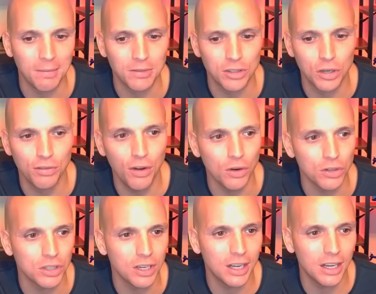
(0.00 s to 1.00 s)
So
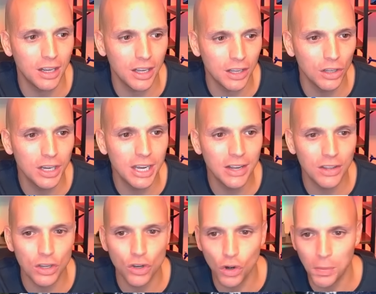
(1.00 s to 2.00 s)
folks, looking at
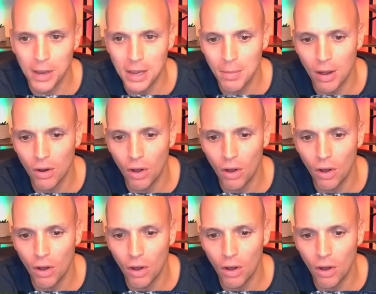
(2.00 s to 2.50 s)
the European model